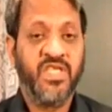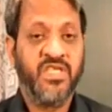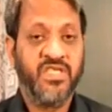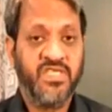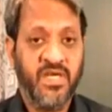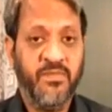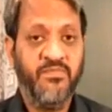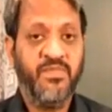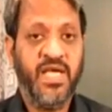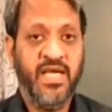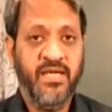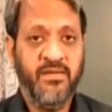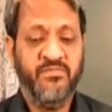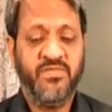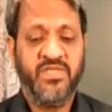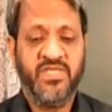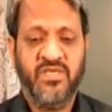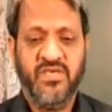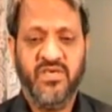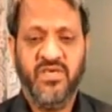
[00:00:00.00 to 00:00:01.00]

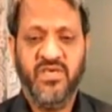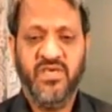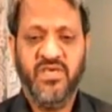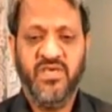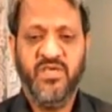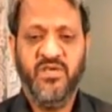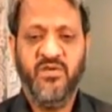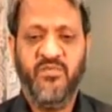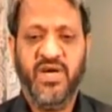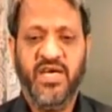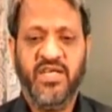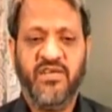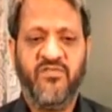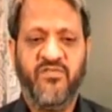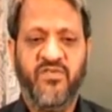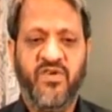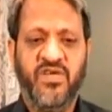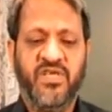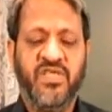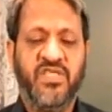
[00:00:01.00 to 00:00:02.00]
Sometimes you might
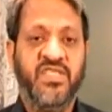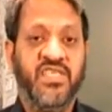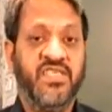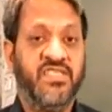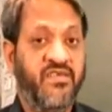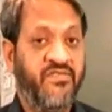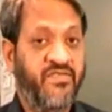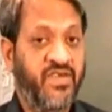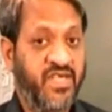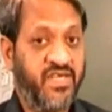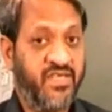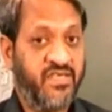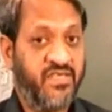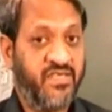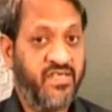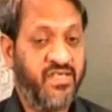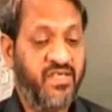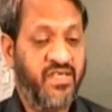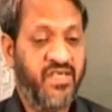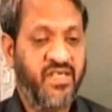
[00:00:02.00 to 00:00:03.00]
want this effect,
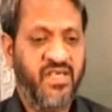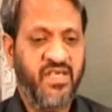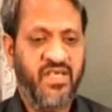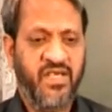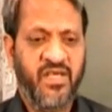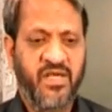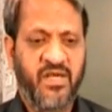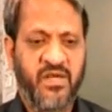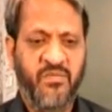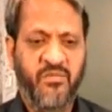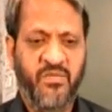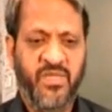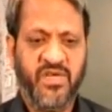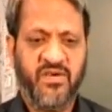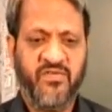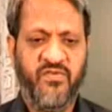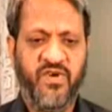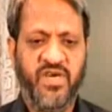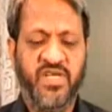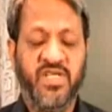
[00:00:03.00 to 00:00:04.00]

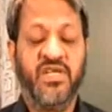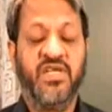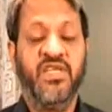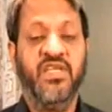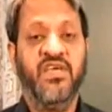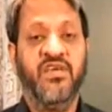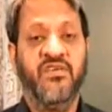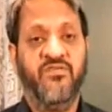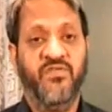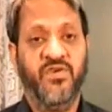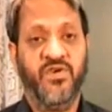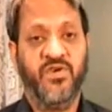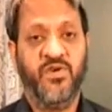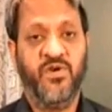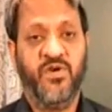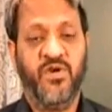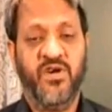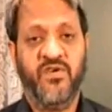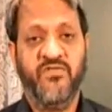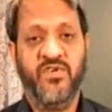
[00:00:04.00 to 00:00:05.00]
but for a clear photo
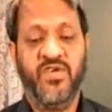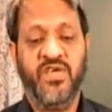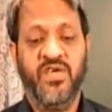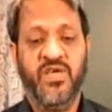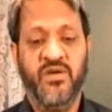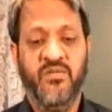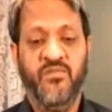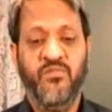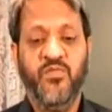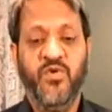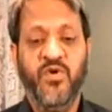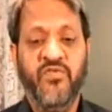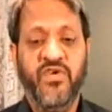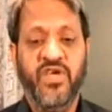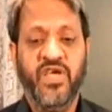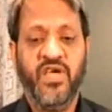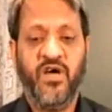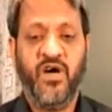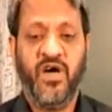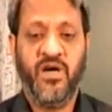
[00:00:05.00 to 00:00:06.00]
of a
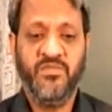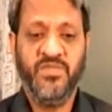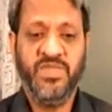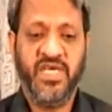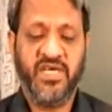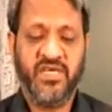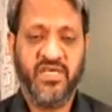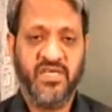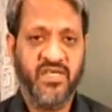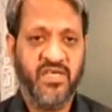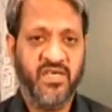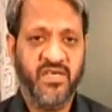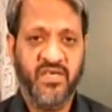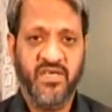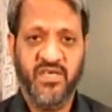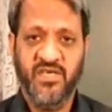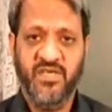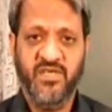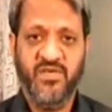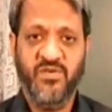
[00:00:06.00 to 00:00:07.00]
moving object,
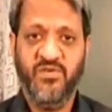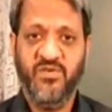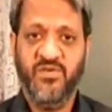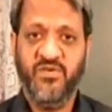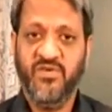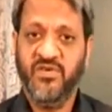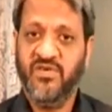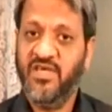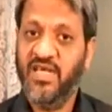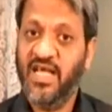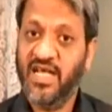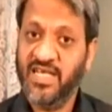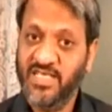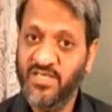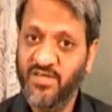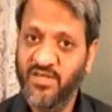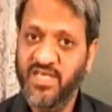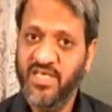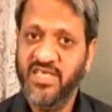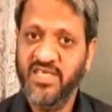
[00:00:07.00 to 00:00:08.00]
you
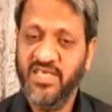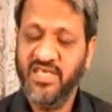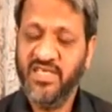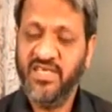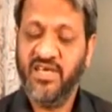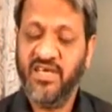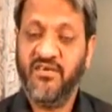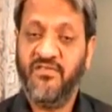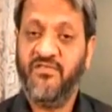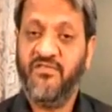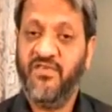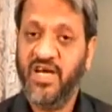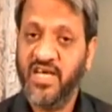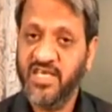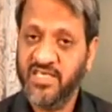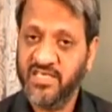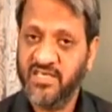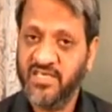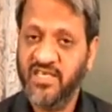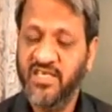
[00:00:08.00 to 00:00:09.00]
actually need a
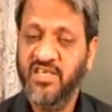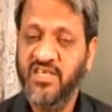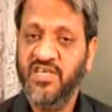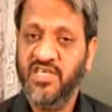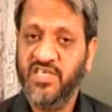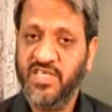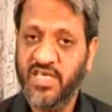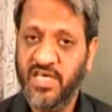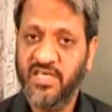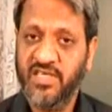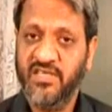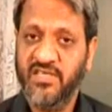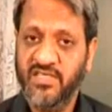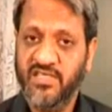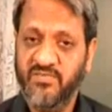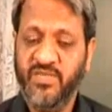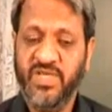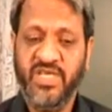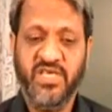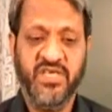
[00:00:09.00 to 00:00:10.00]
fast shutter
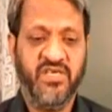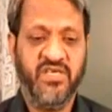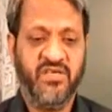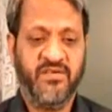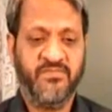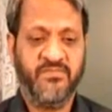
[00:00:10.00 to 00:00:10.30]
speed.